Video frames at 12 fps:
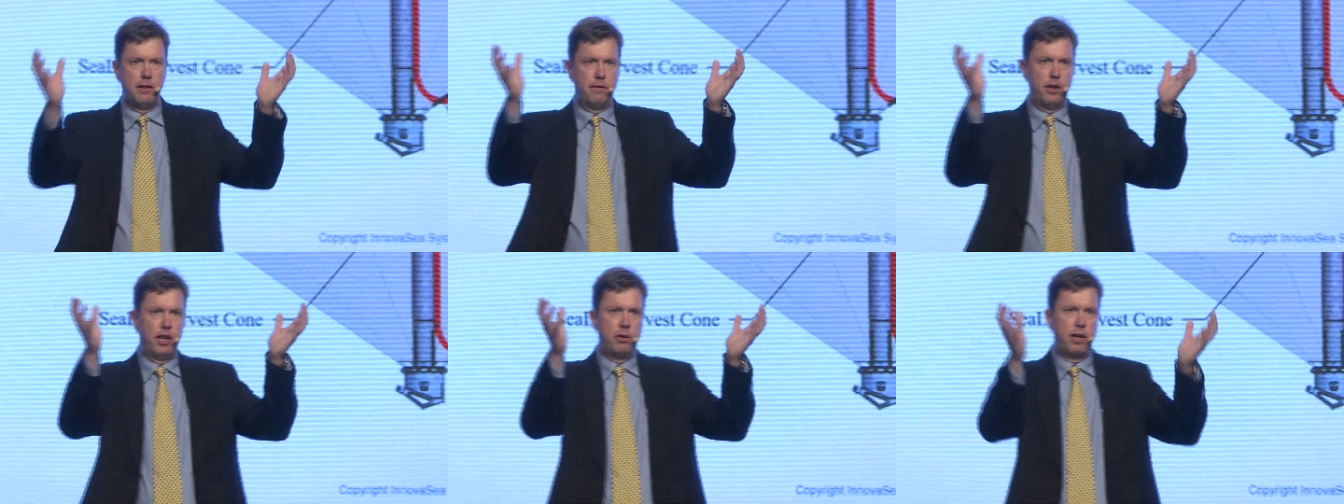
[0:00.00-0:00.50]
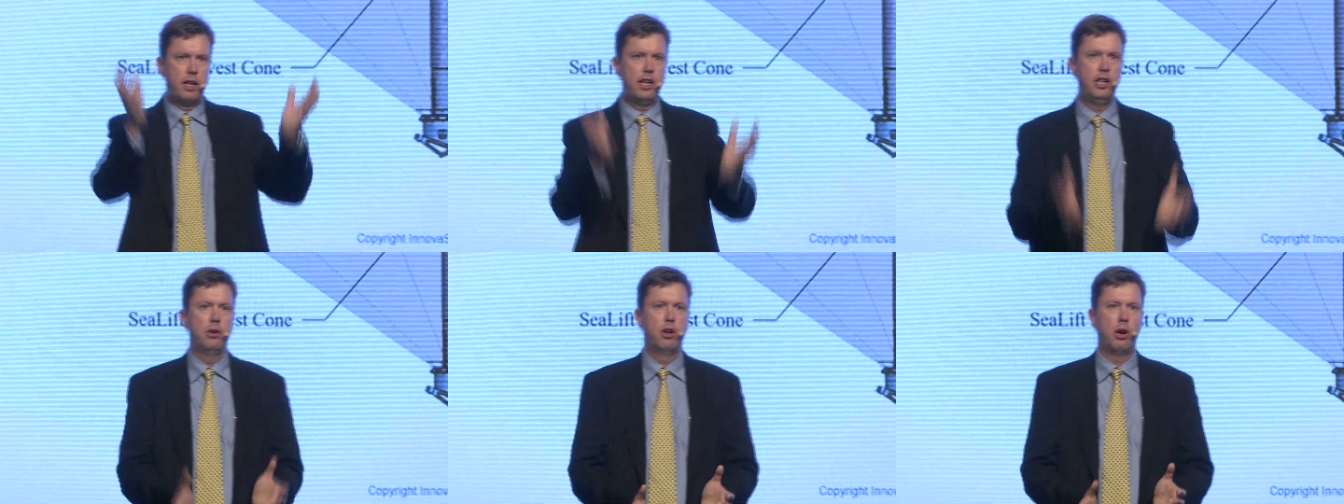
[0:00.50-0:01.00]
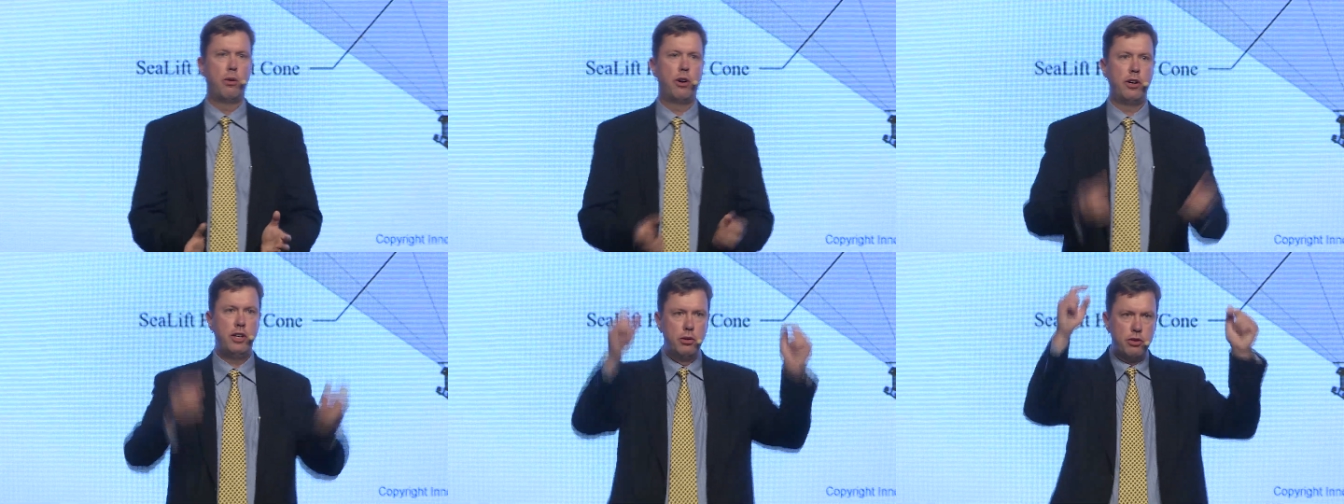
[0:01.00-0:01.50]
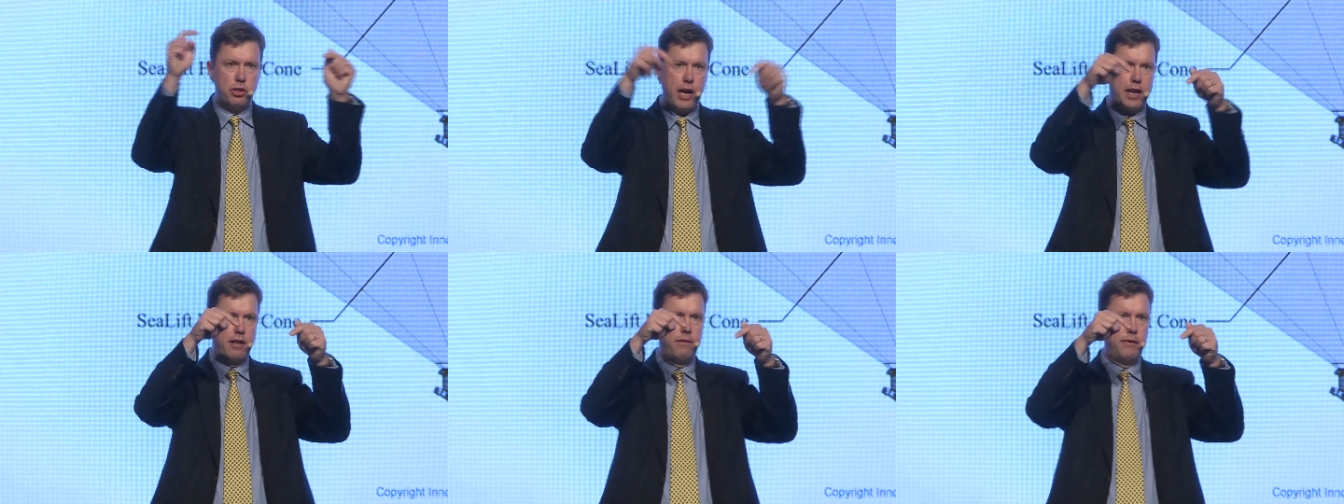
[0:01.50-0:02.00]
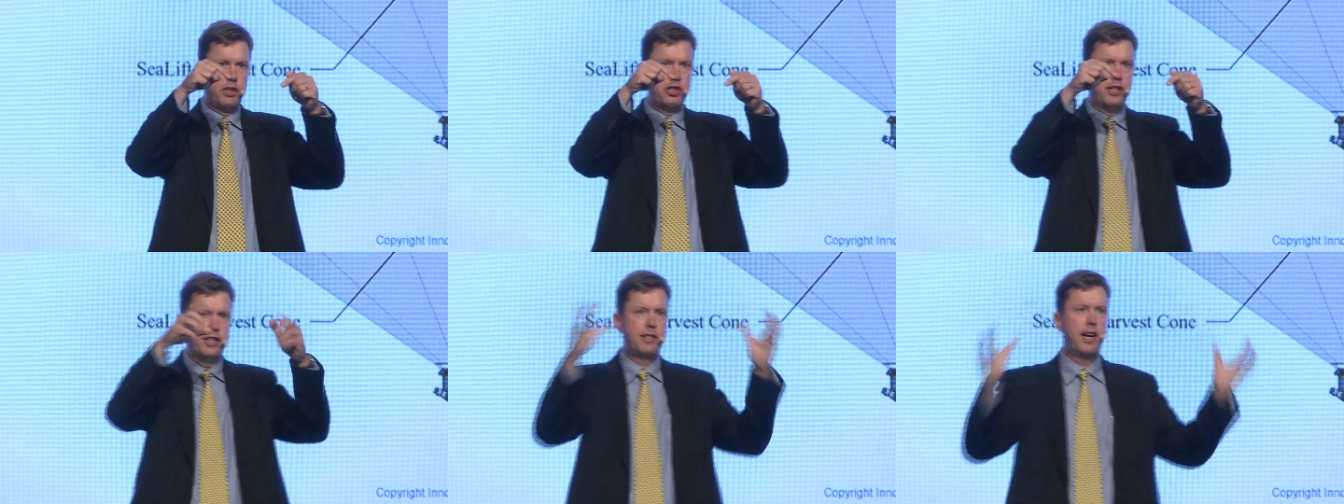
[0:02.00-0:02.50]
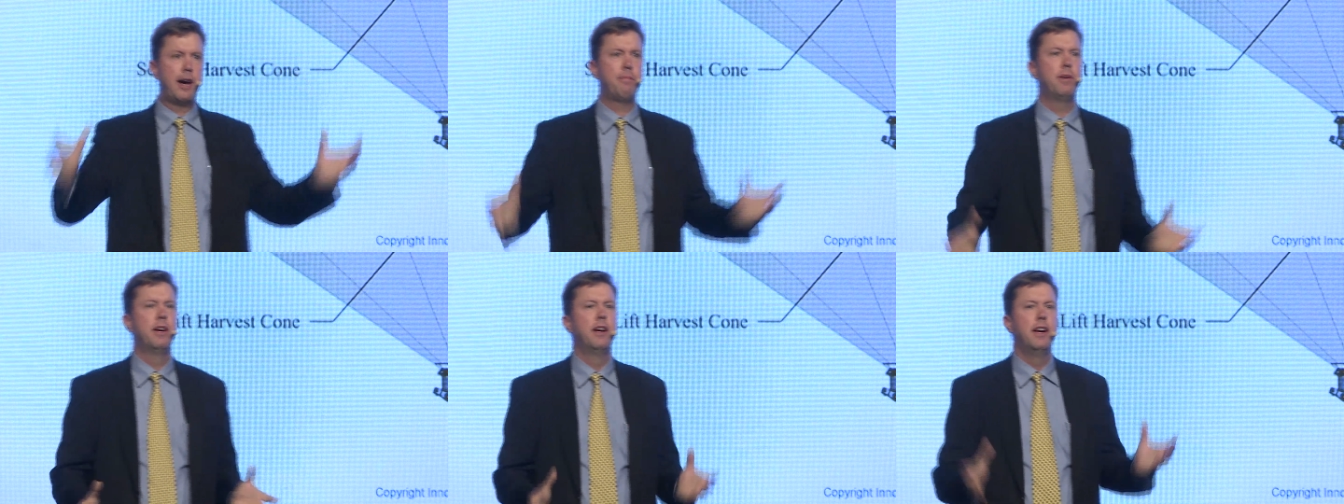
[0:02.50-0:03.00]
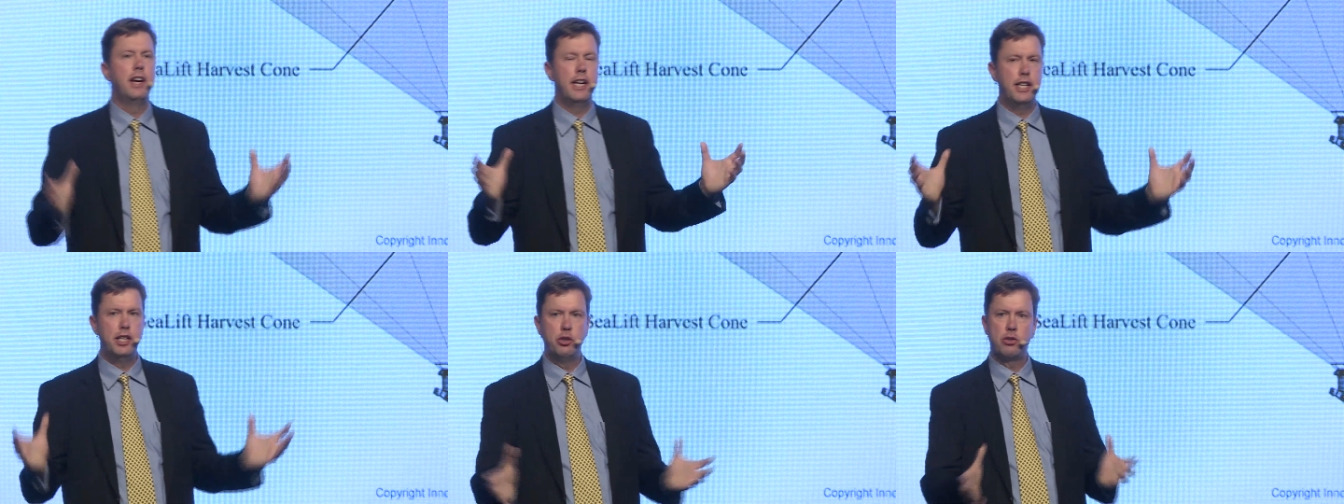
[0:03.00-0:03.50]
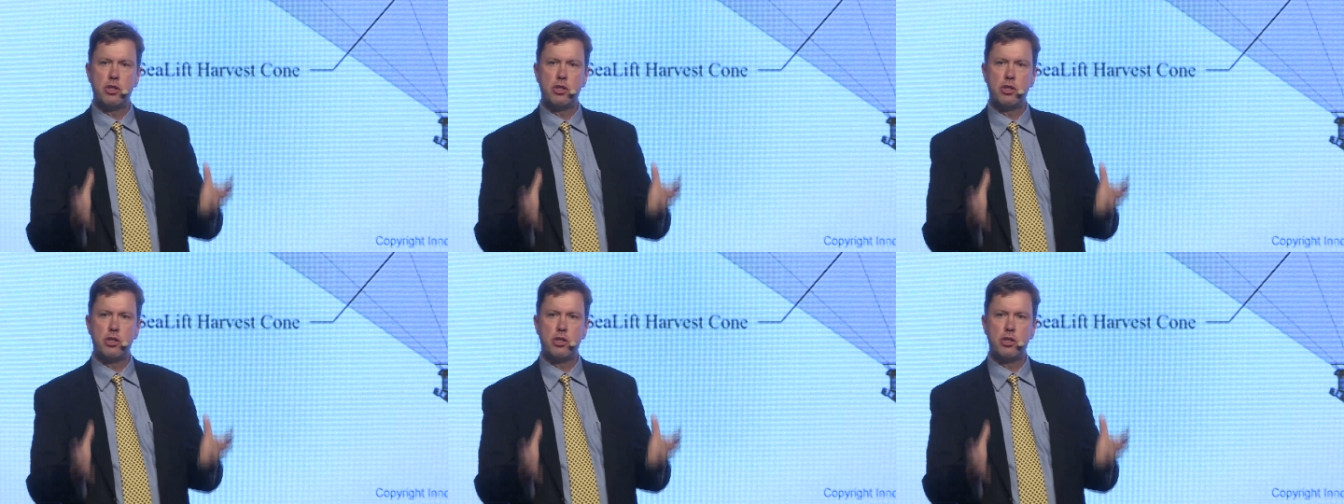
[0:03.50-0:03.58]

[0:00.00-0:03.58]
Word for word: Very quickly, you lower, you attract the fish in the top, and then you